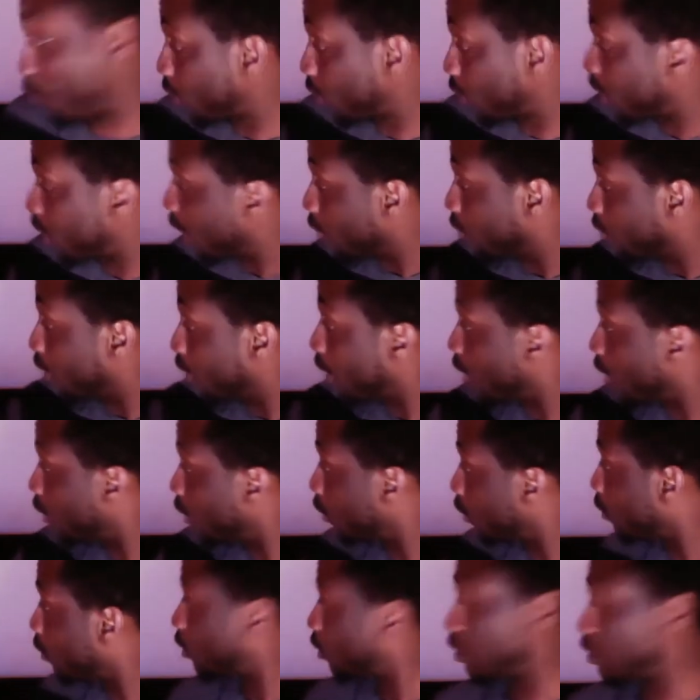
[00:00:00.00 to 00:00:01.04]
down
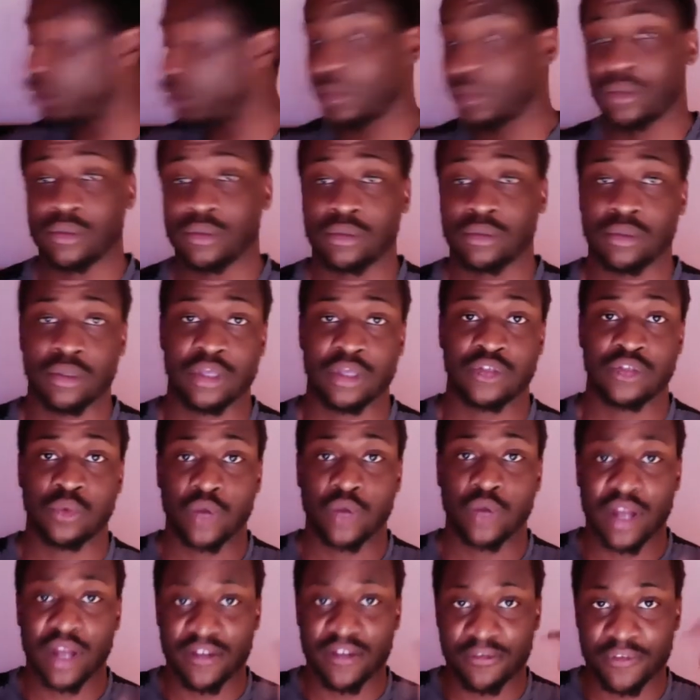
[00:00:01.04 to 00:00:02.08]
there. It's
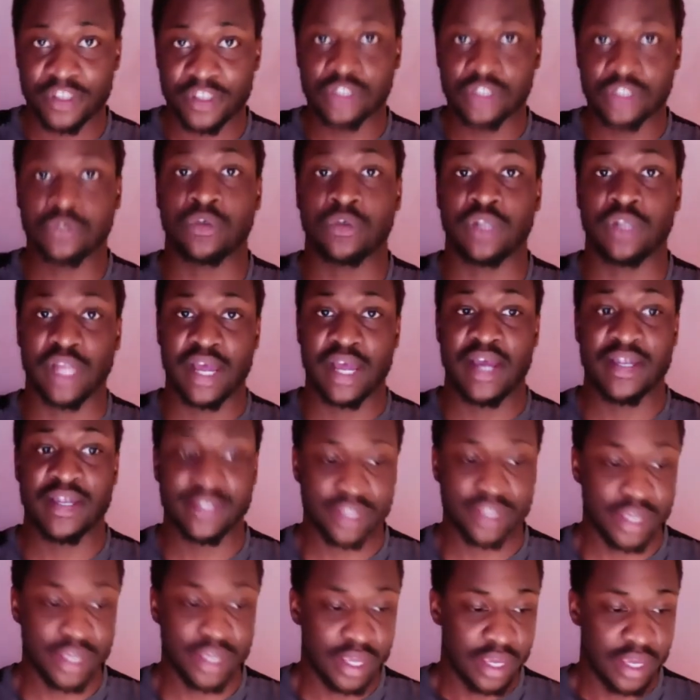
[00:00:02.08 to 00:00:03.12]
what I
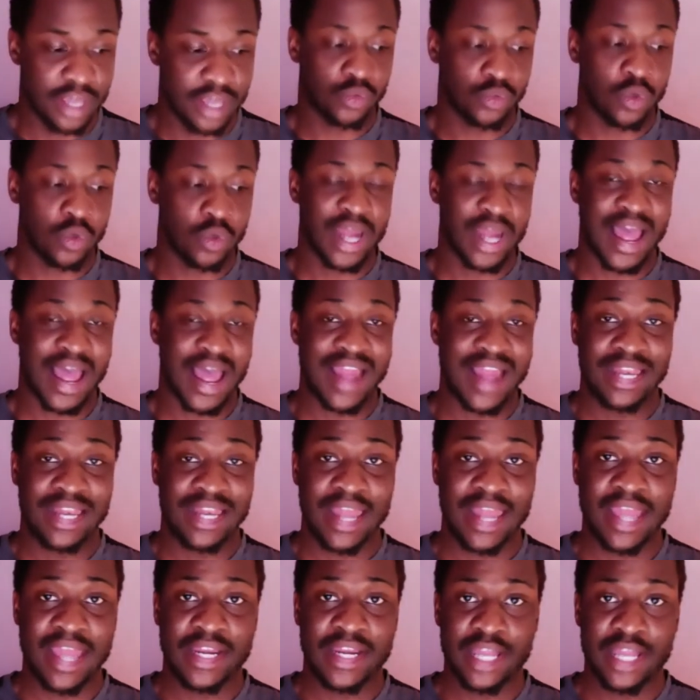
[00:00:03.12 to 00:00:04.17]
visualize. It's what I
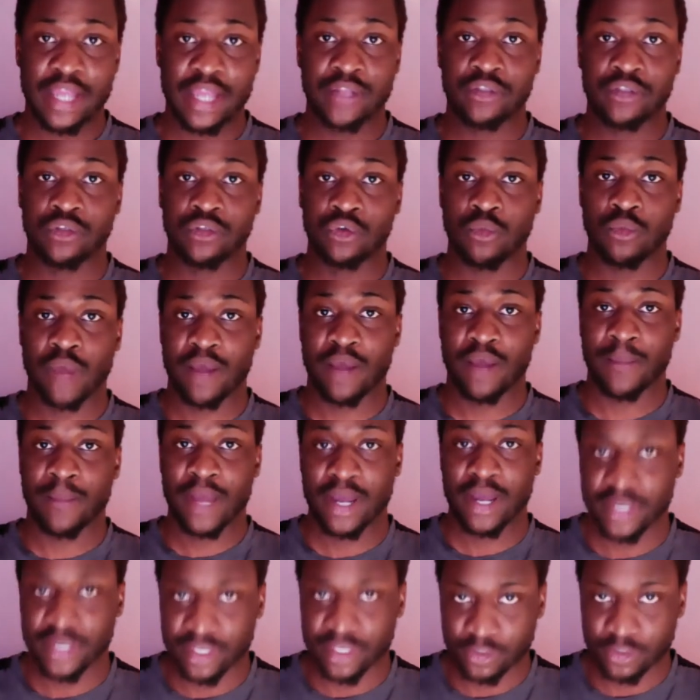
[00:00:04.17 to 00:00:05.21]
let into my
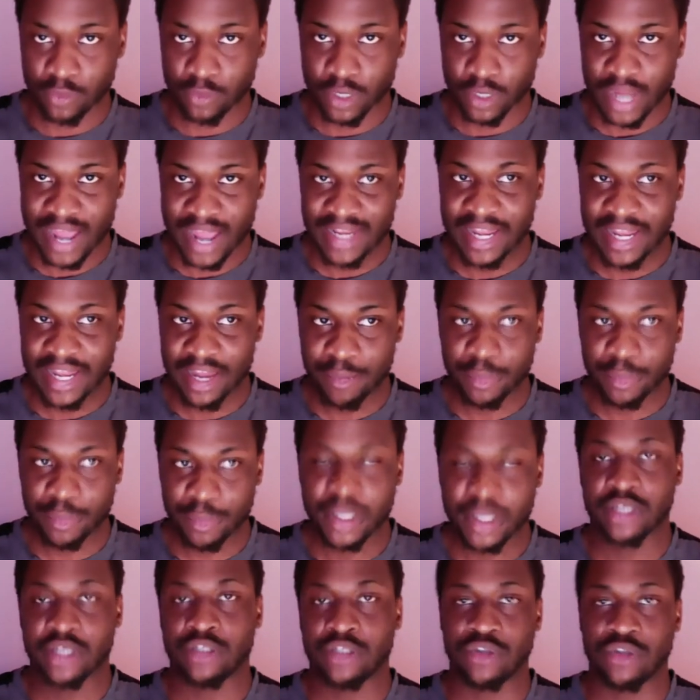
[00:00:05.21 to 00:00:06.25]
mind. It's what I let
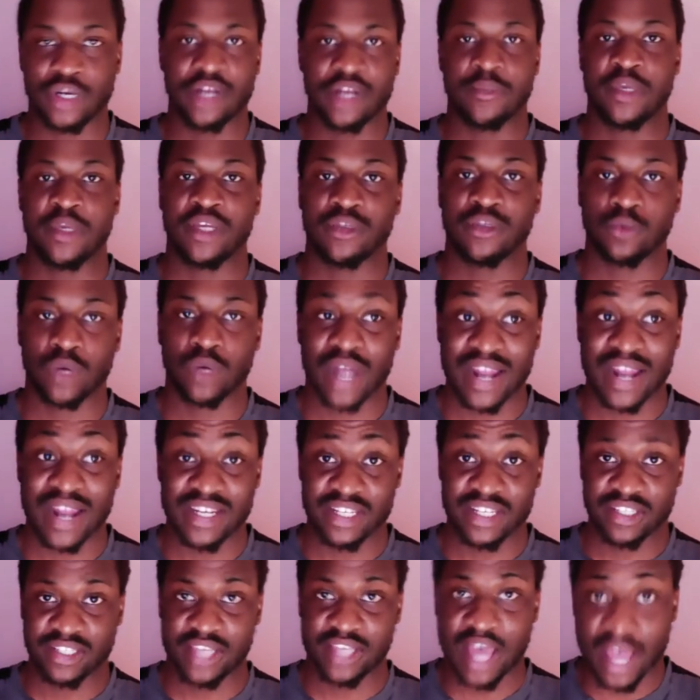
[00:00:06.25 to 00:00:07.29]
penetrate me. It's what I
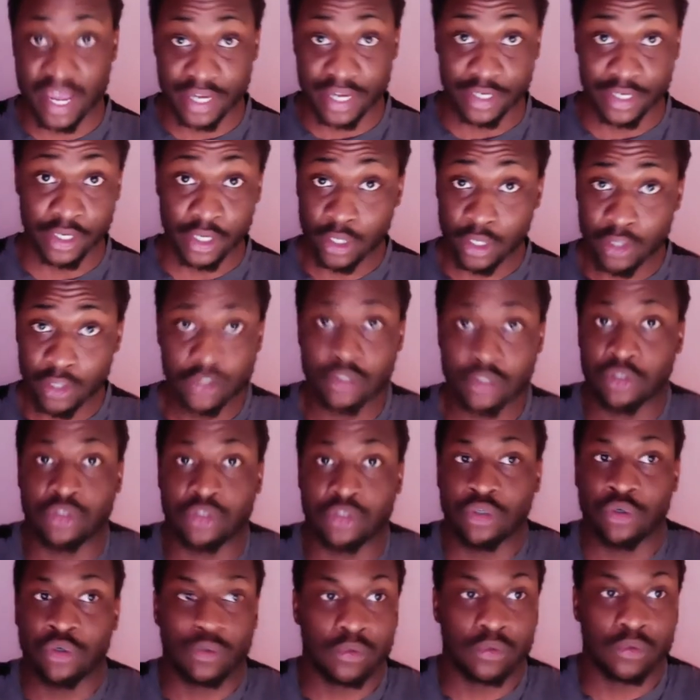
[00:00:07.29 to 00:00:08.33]
decide to
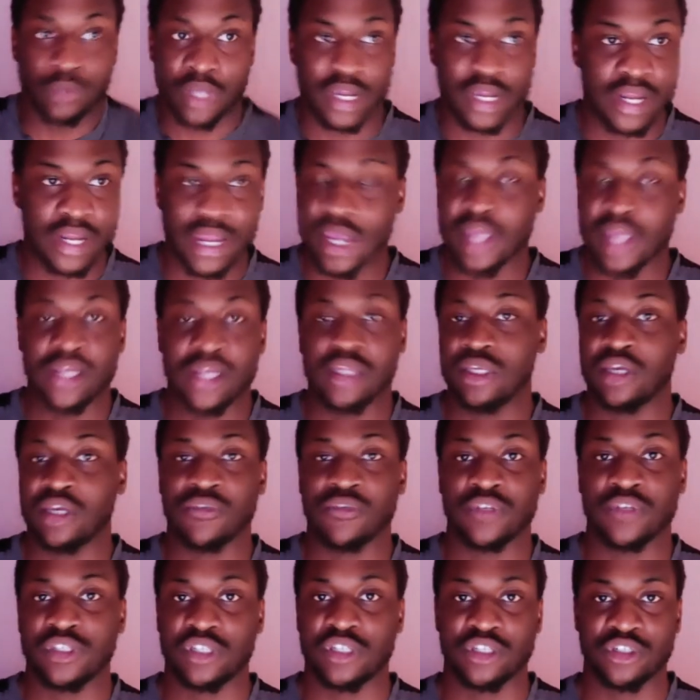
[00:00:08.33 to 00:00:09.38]
do in any
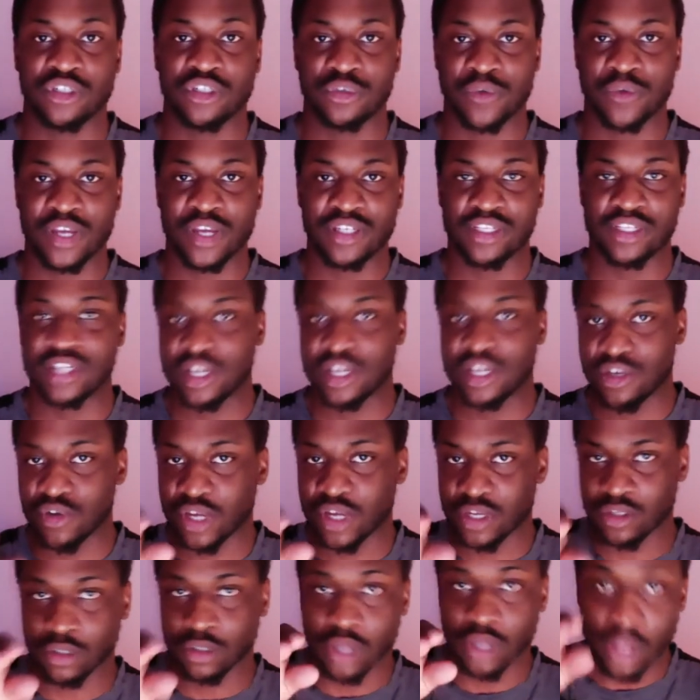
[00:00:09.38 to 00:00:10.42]
given situation. And you
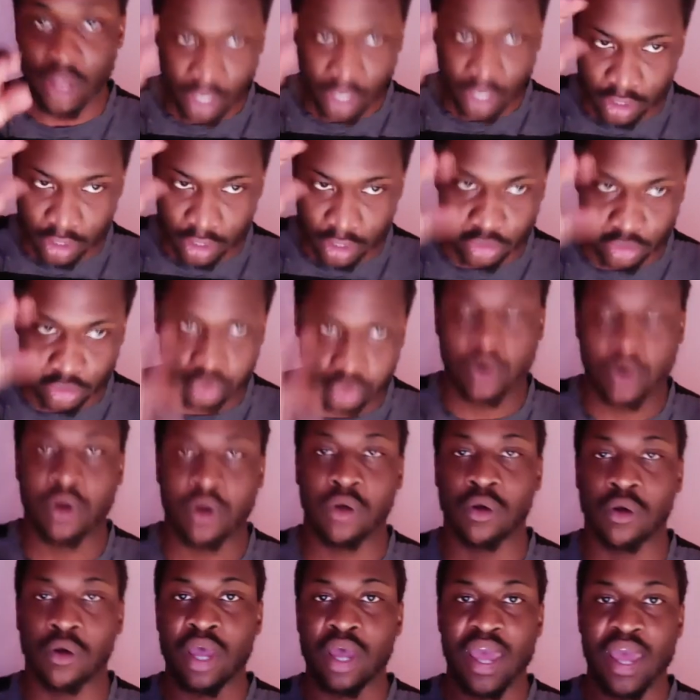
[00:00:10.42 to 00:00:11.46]
can
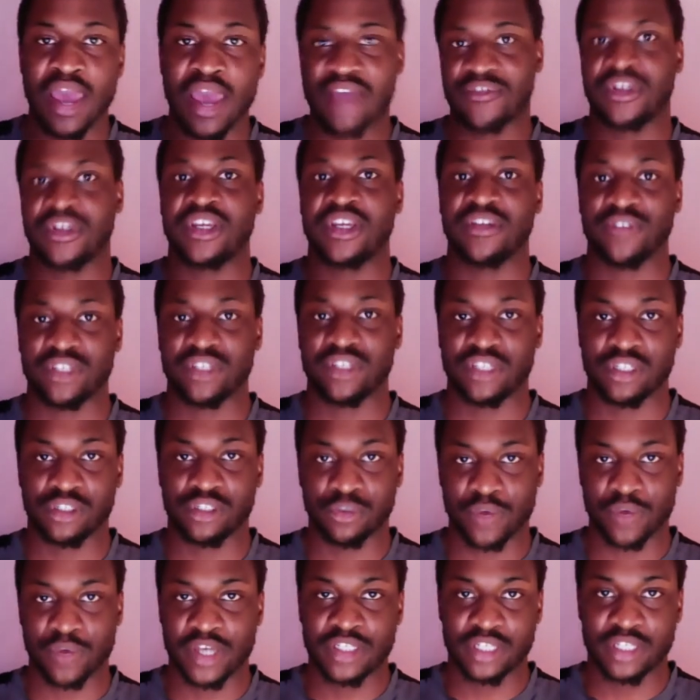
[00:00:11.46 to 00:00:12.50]
control every given
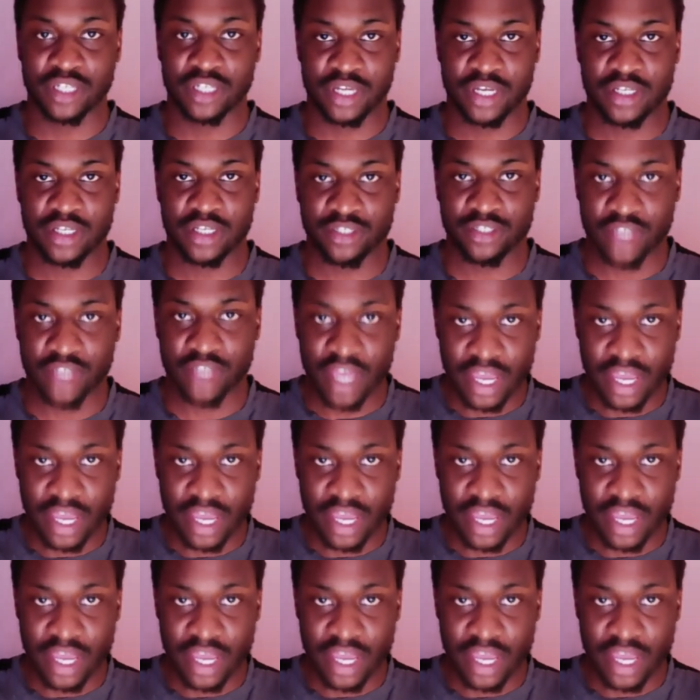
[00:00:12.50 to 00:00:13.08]
situation because